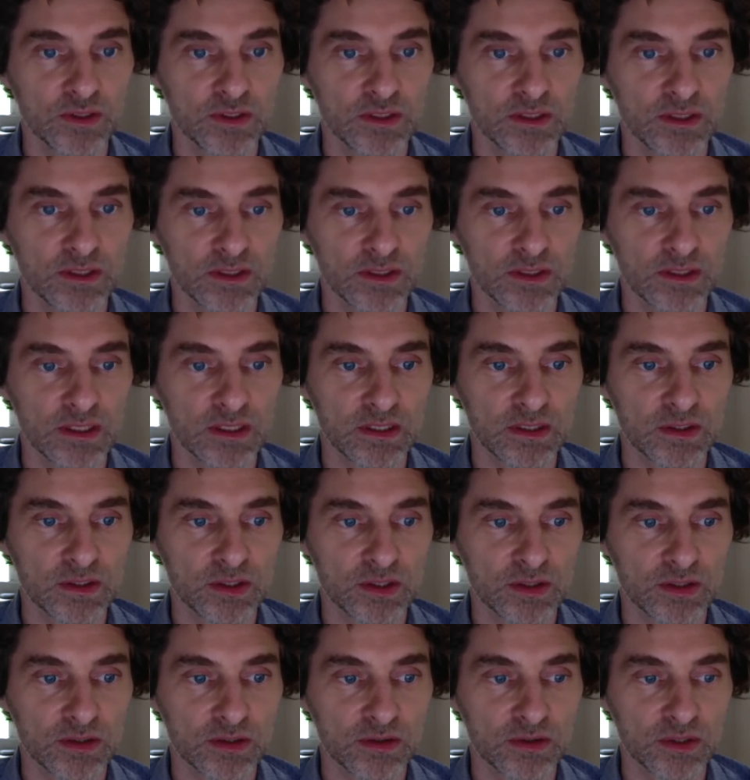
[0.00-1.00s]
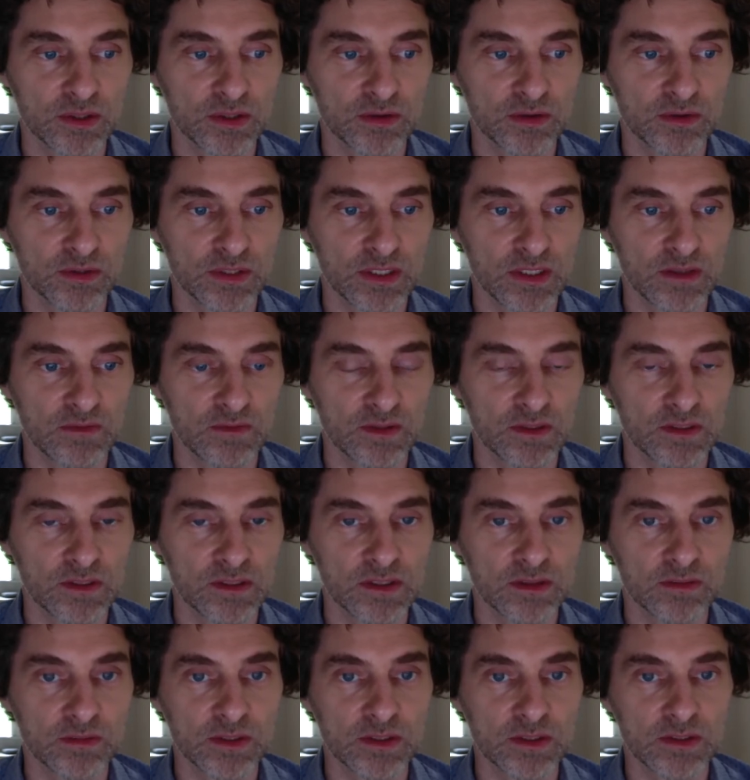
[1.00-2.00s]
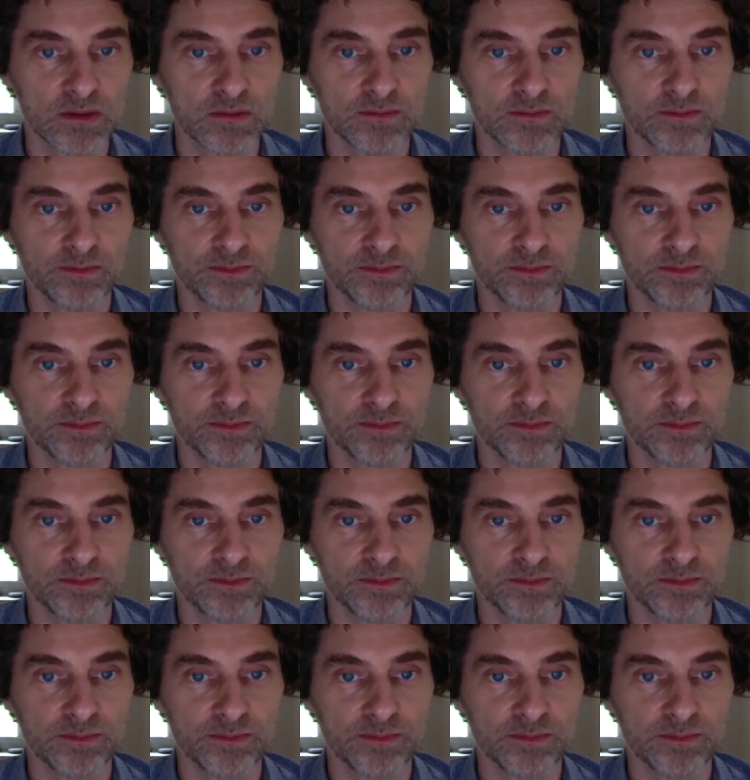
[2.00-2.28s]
their children having CMT.